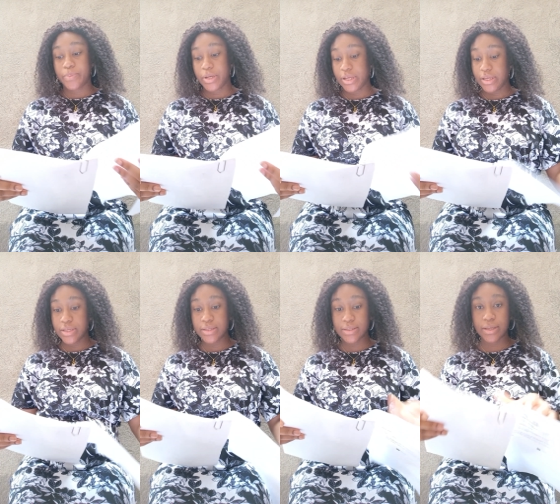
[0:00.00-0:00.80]

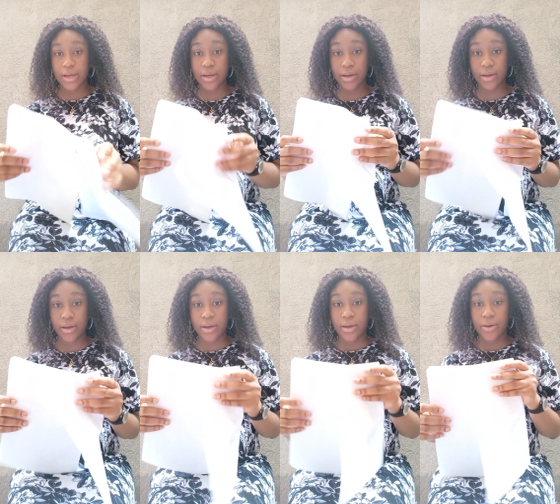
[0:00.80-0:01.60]
please,
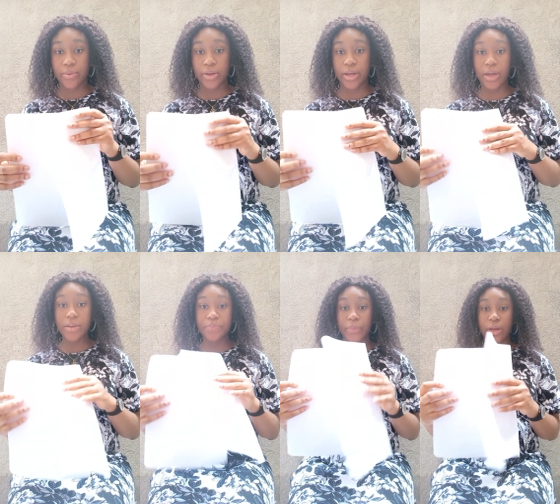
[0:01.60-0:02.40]
okay,
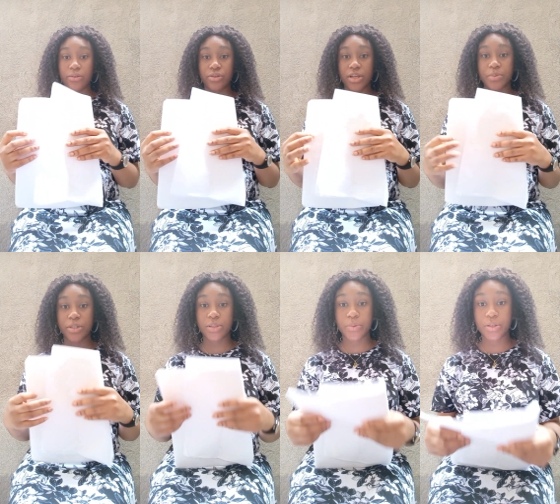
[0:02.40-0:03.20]
I'll try as much
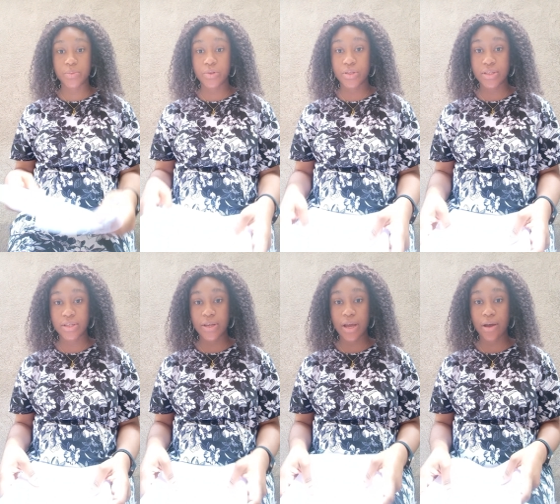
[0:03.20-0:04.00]
as possible to
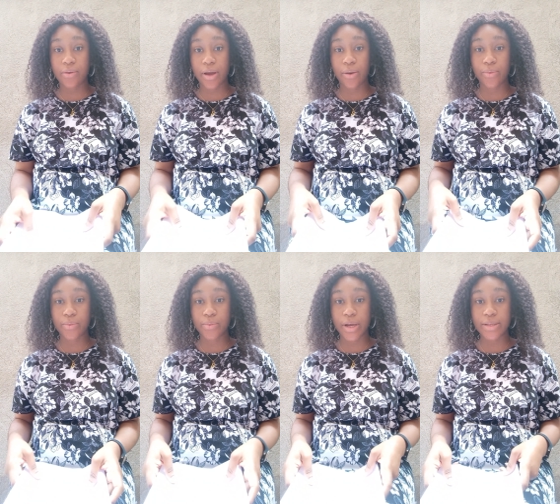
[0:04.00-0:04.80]
see how I'll
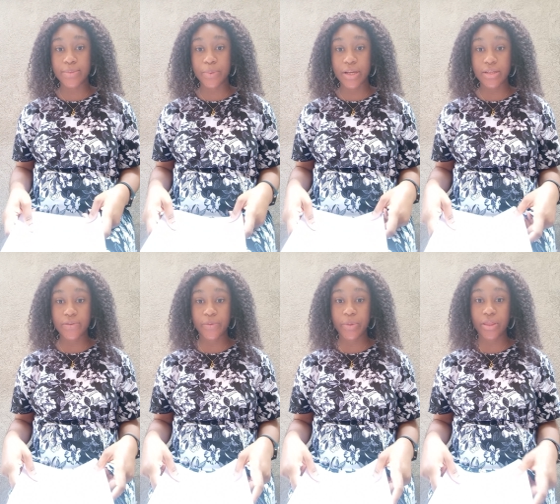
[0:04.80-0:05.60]
explain it
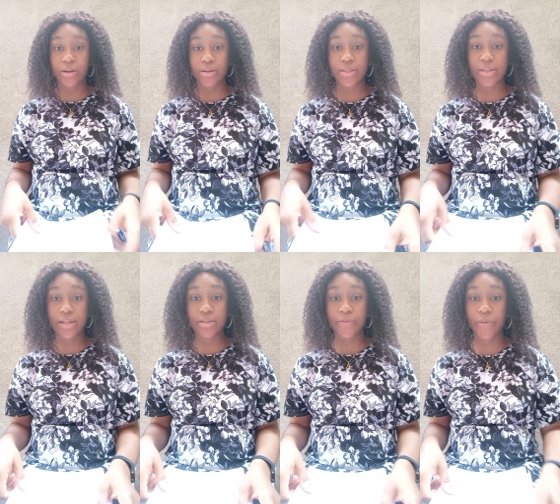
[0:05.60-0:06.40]
for better
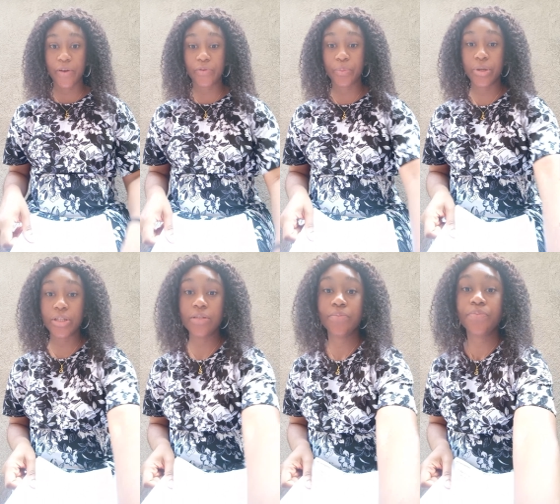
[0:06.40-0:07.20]
understanding of everybody.